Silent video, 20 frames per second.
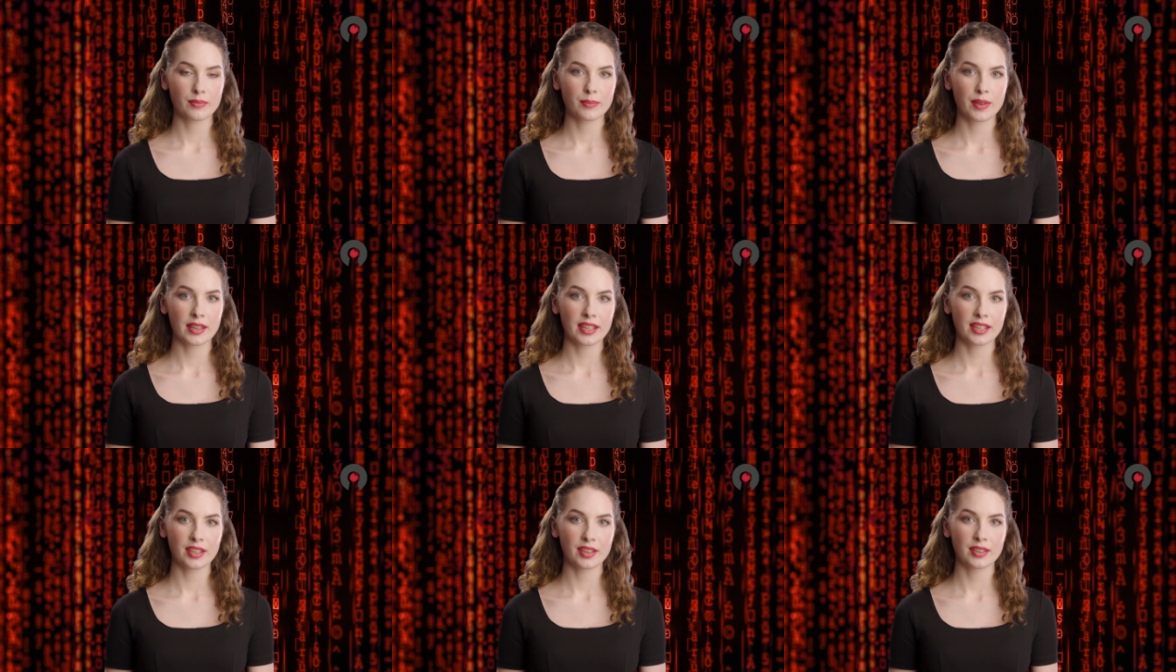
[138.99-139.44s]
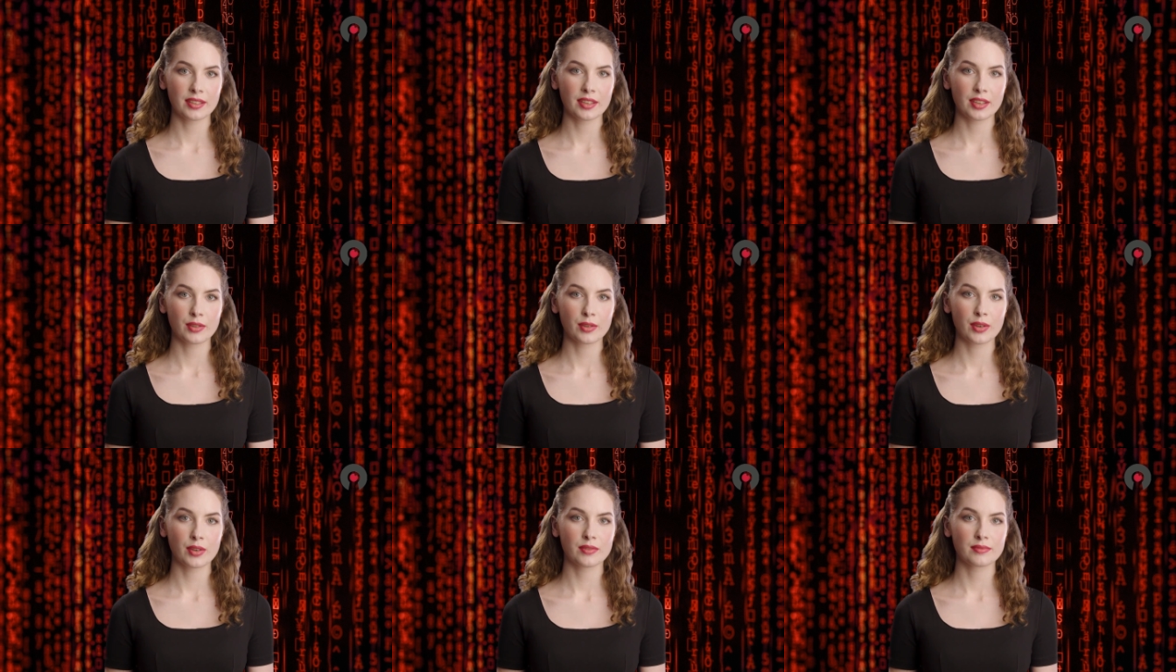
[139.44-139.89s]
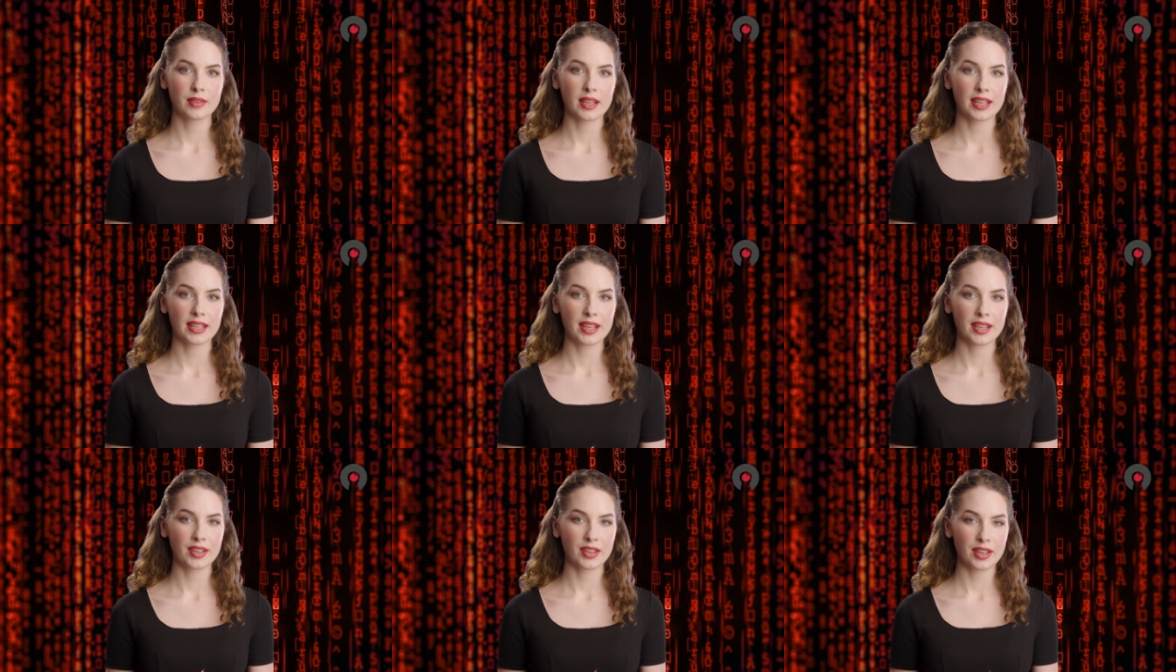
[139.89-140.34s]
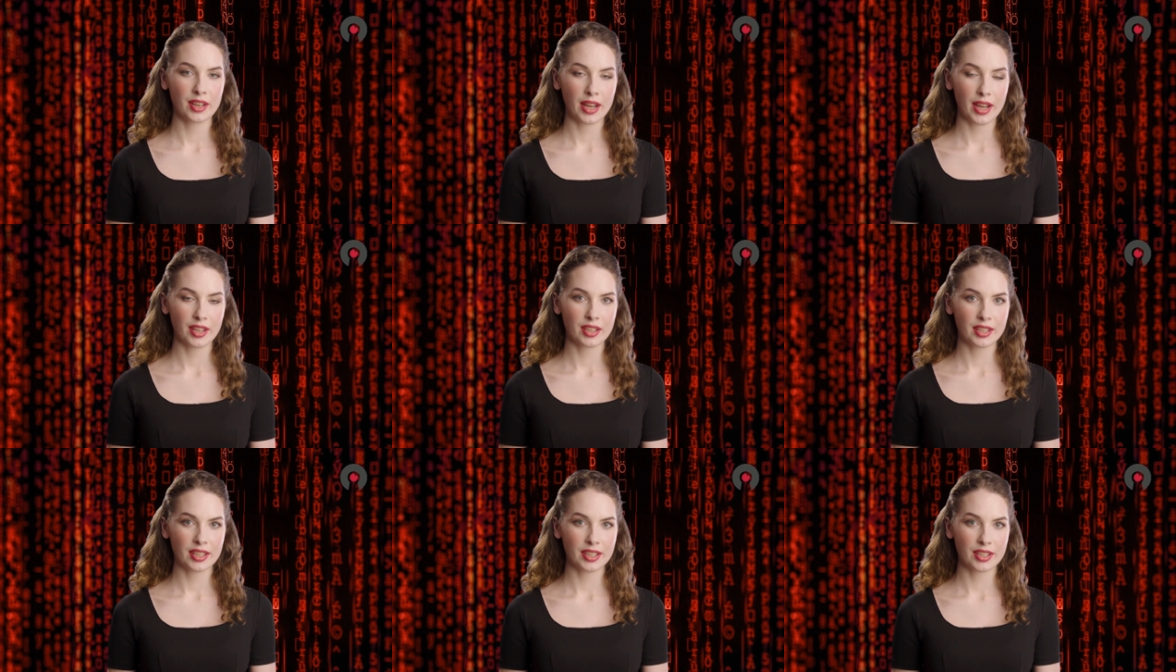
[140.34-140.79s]
breaches, financial
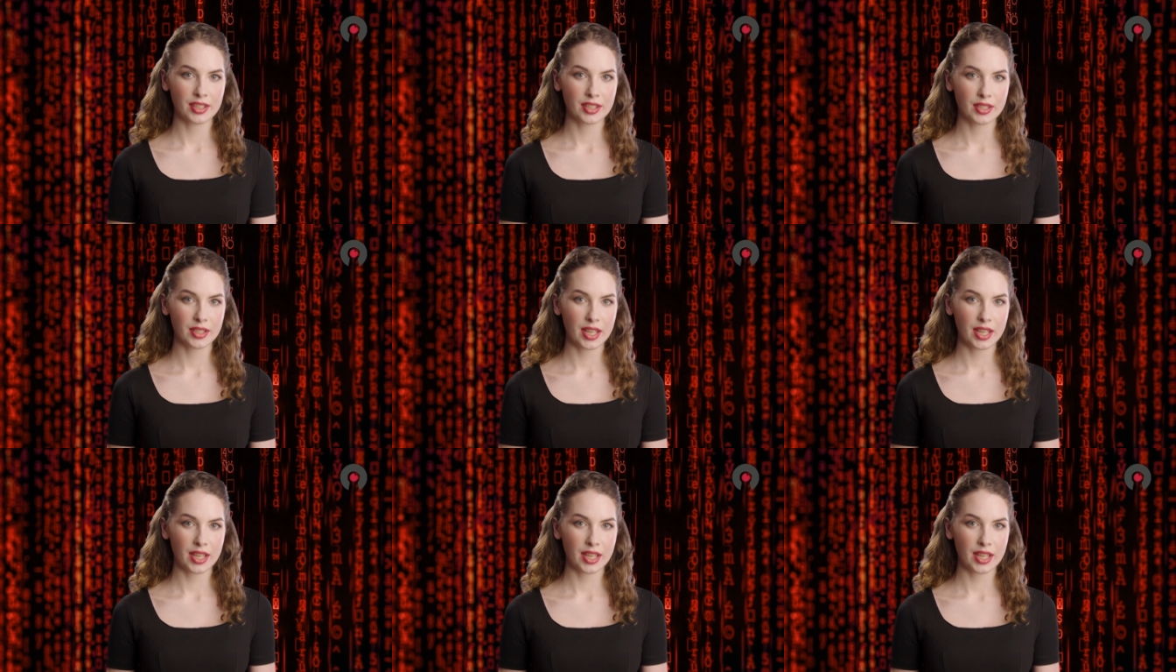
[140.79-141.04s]
losses,